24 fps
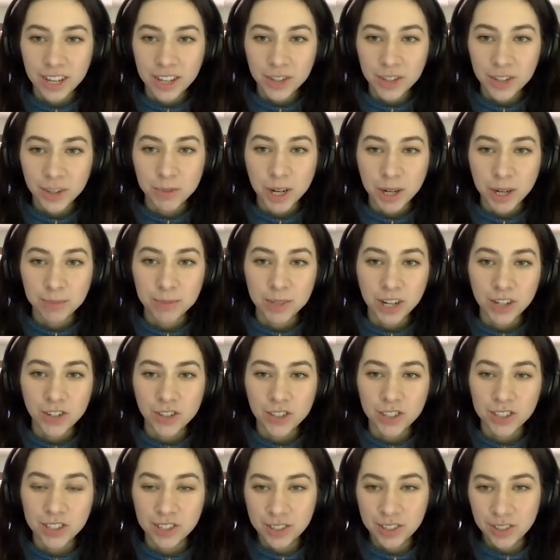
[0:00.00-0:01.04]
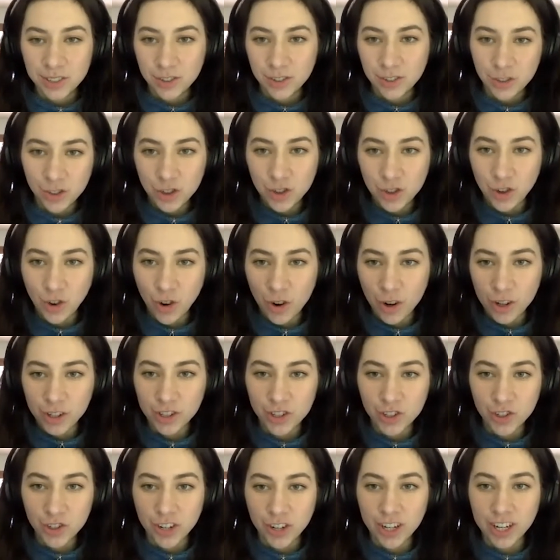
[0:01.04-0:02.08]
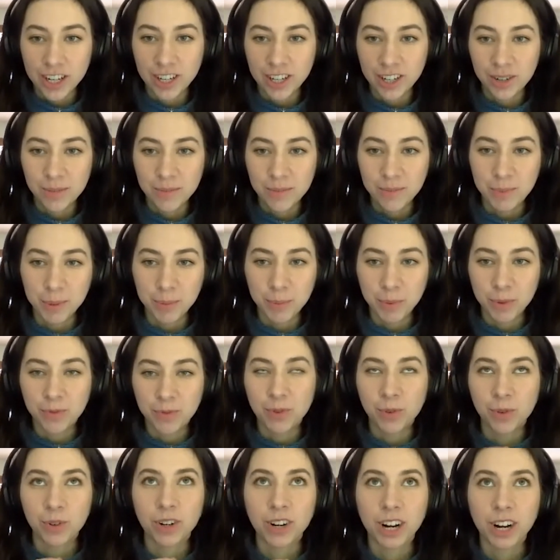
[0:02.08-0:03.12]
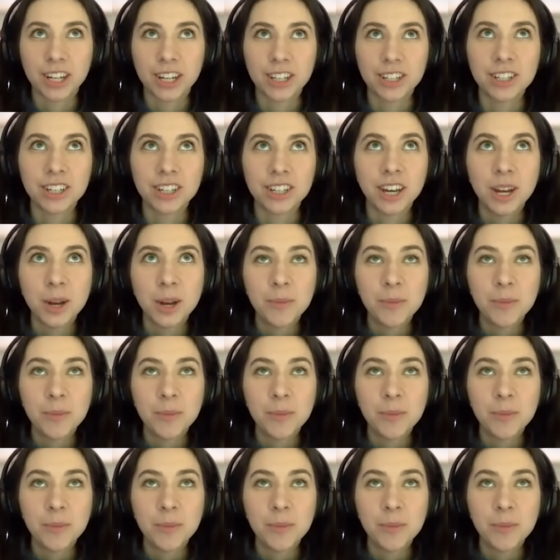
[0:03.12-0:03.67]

sometimes I just draw it straight in, but before I